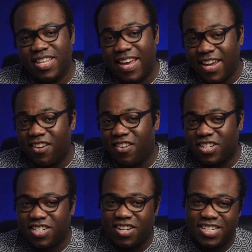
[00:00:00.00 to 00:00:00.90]
the HaloLock
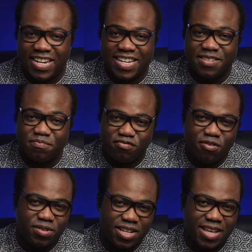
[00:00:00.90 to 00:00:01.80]
charger isn't
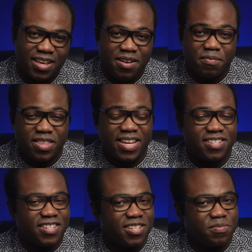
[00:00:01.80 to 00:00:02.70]
prone to that, but thanks
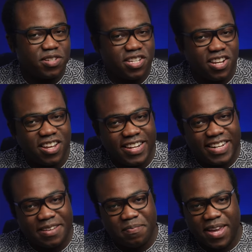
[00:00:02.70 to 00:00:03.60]
to some
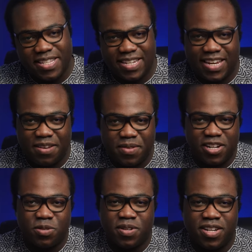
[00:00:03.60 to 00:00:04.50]
slightly better heat
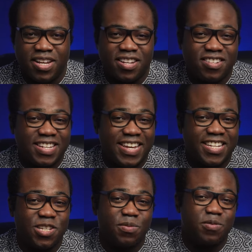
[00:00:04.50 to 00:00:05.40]
management, doesn't
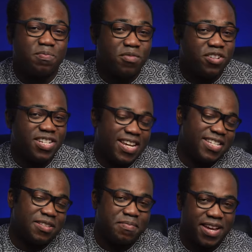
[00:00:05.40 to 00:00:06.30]
heat up as much
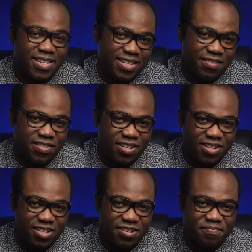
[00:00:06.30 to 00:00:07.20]
as the MagSafe
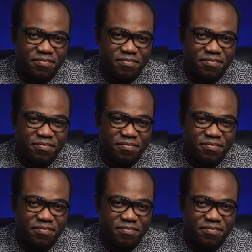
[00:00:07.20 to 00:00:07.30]
charger.